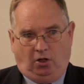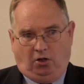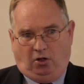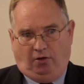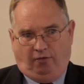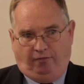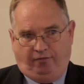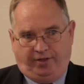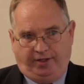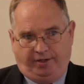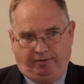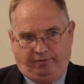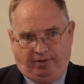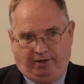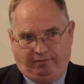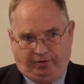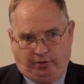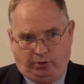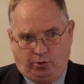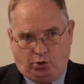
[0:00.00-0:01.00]
of the
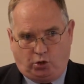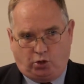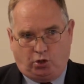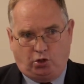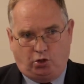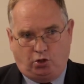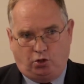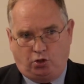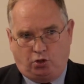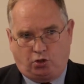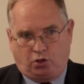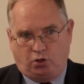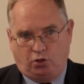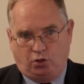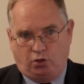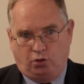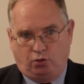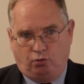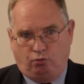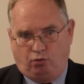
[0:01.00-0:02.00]
revolution,
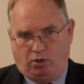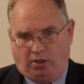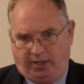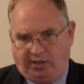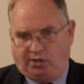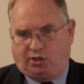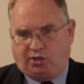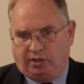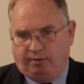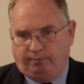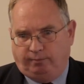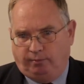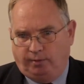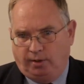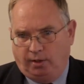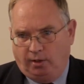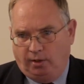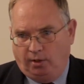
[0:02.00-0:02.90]
to release him,